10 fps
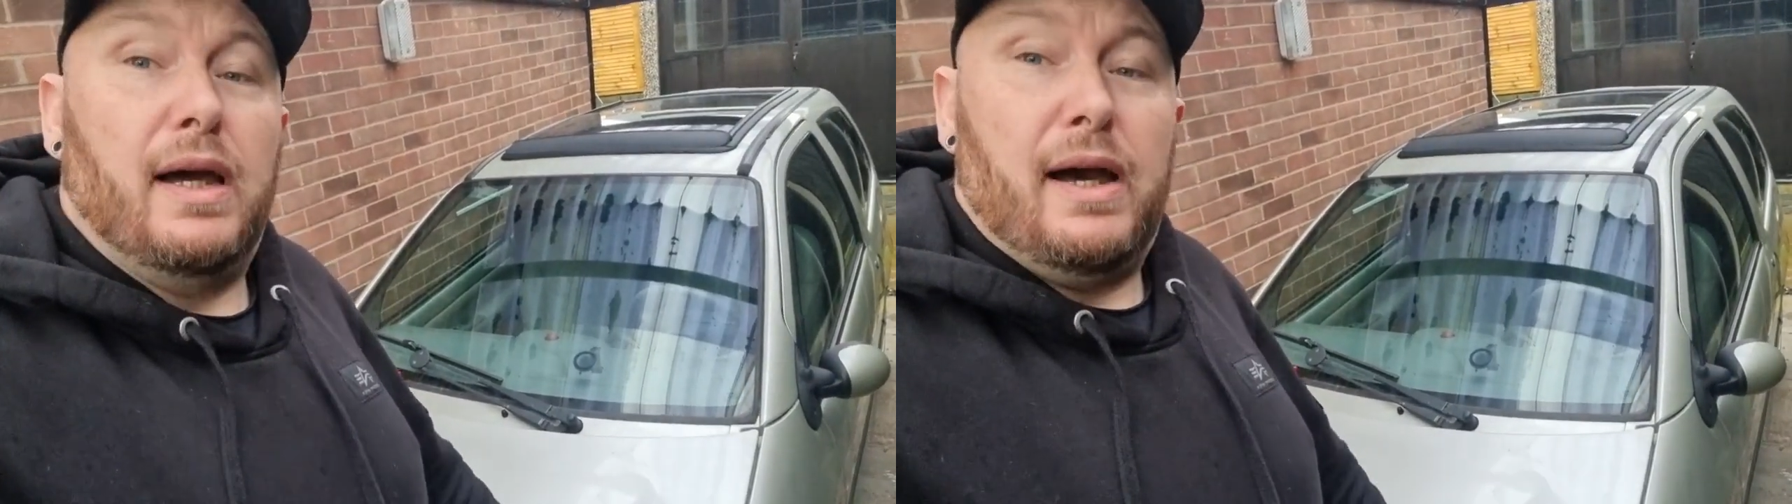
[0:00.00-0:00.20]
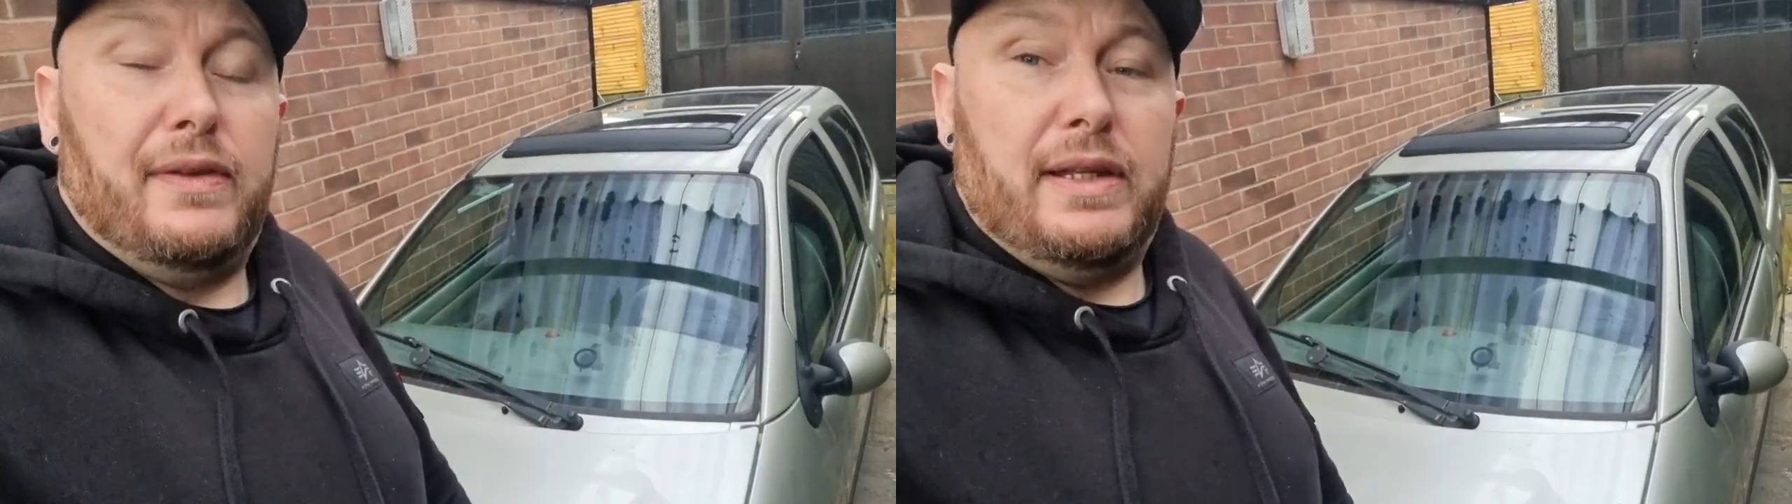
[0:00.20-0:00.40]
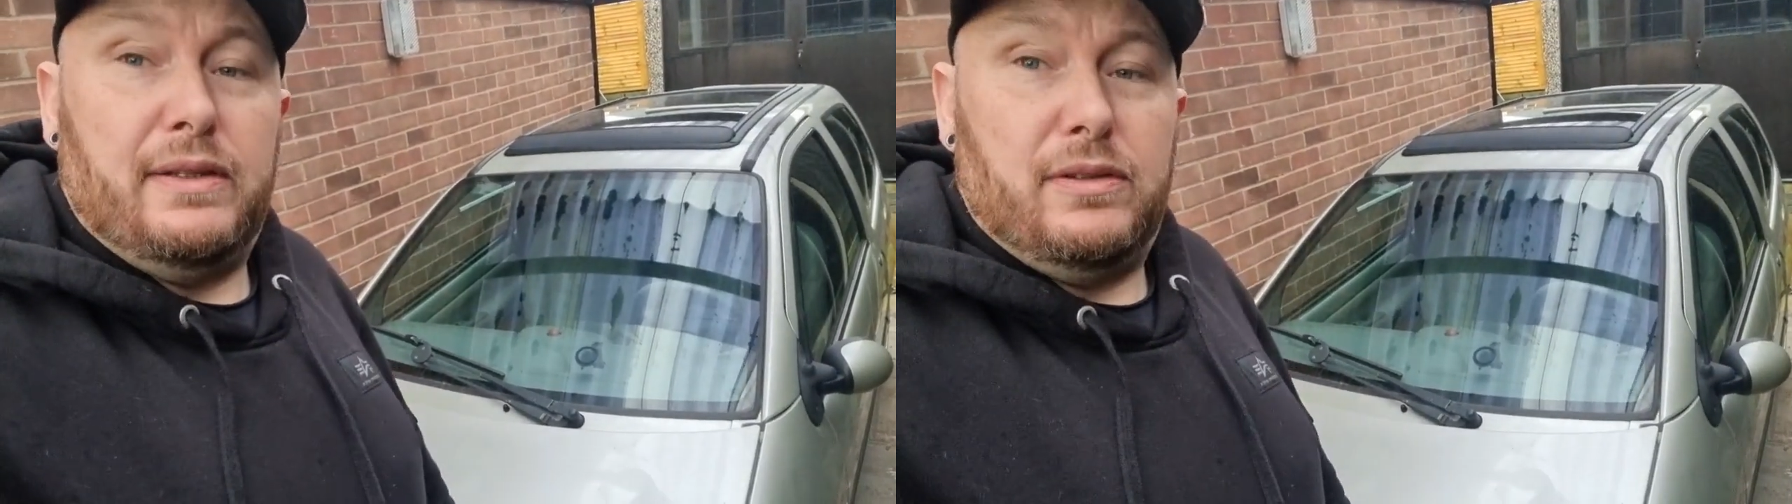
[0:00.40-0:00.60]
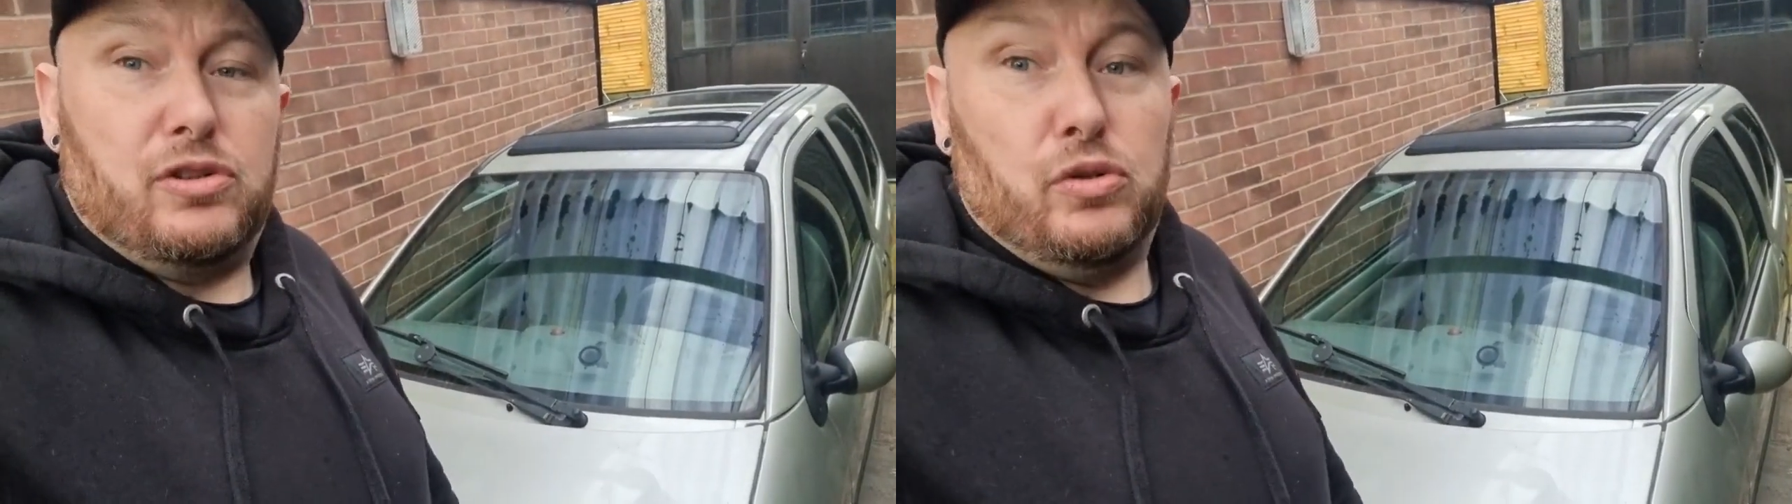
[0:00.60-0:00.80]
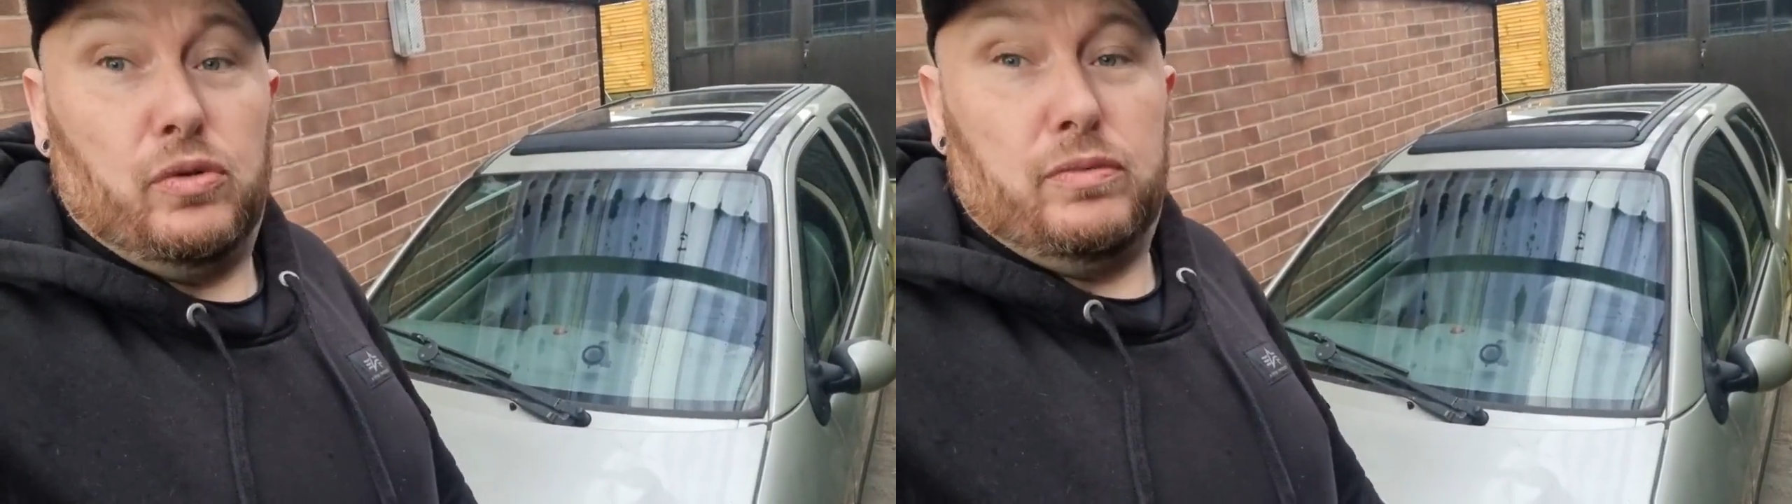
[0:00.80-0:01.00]
and then the
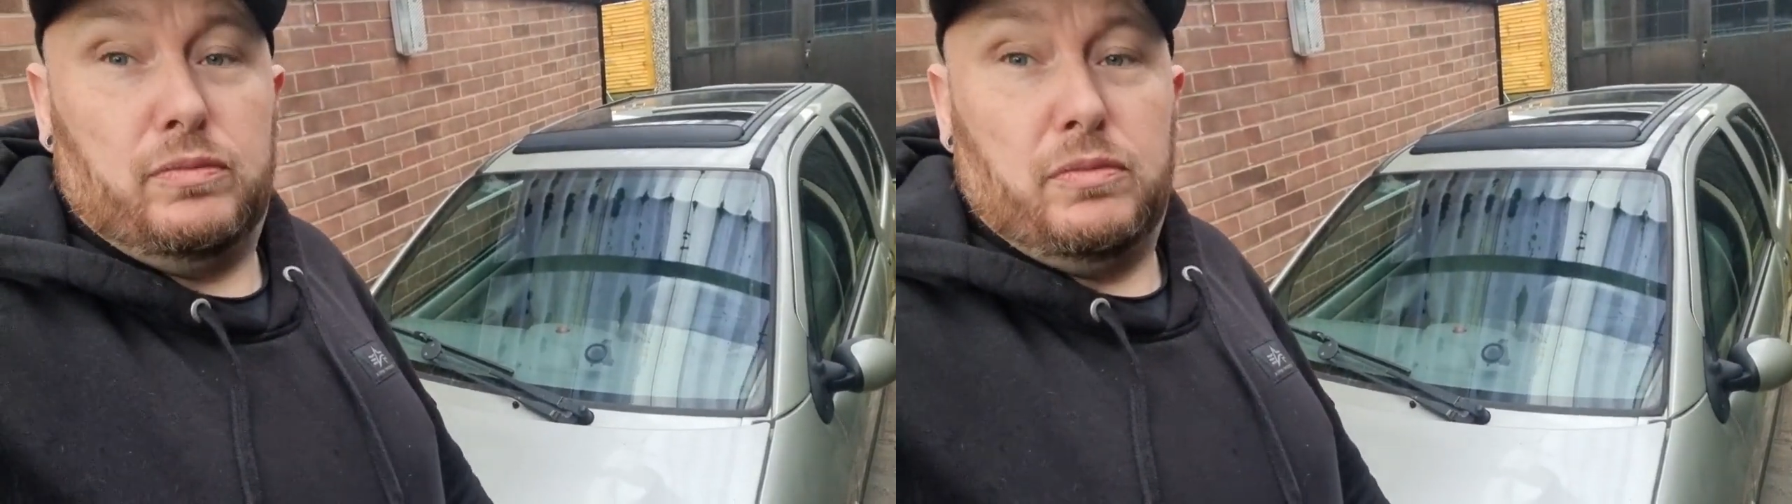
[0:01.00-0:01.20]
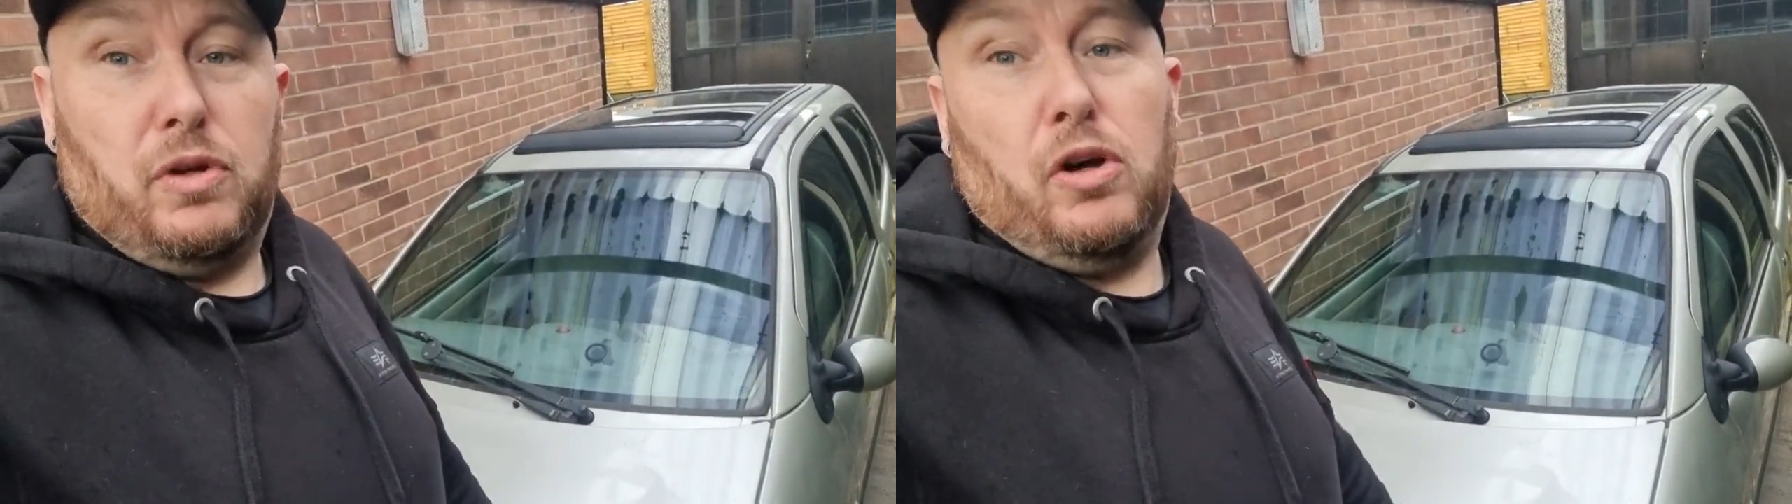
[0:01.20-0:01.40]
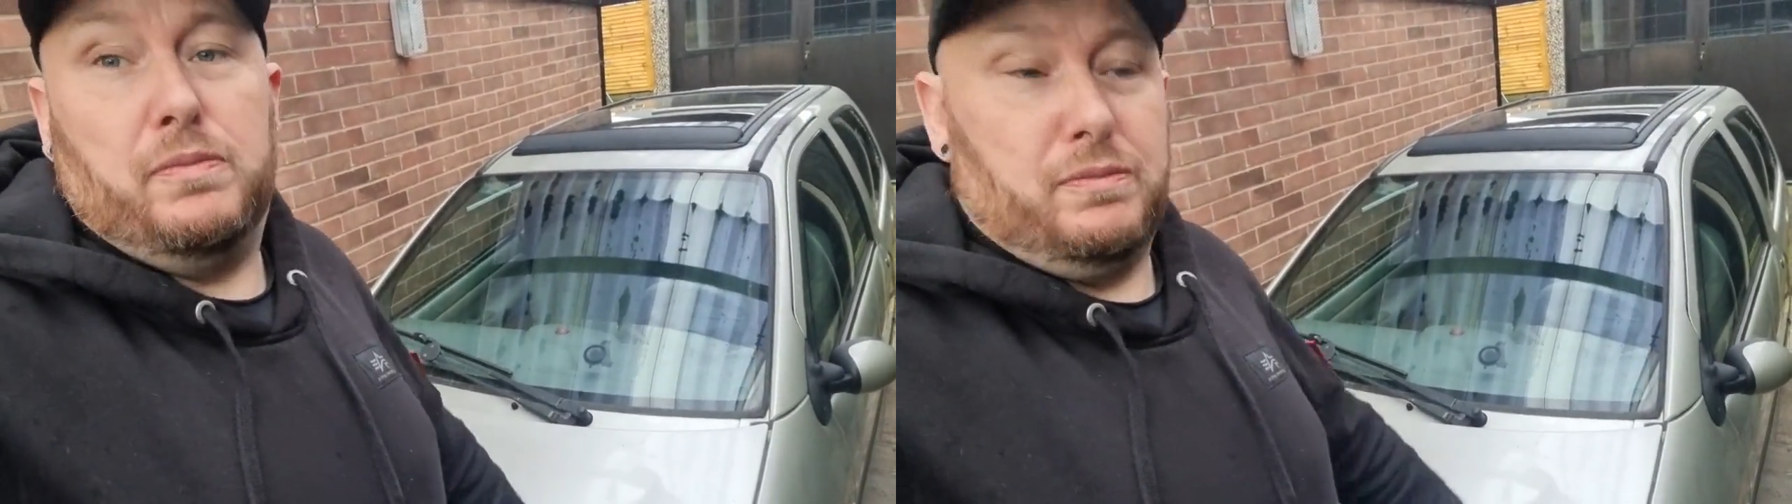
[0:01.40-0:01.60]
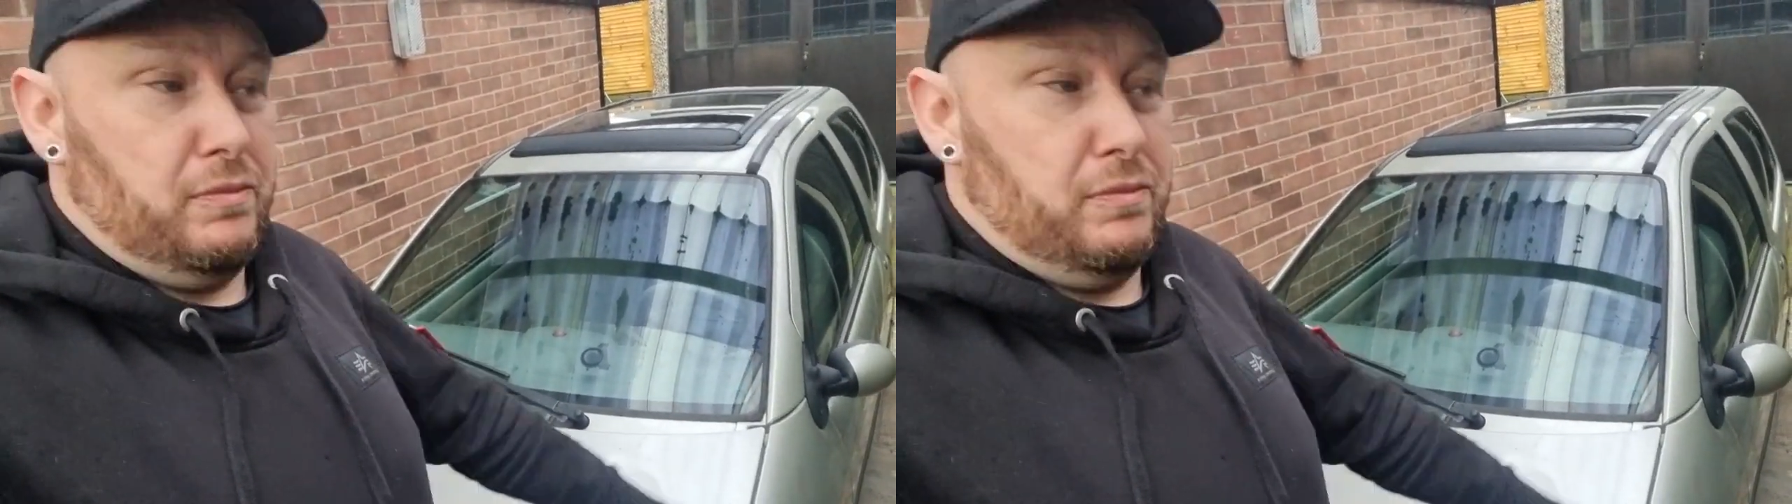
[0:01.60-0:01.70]
short hop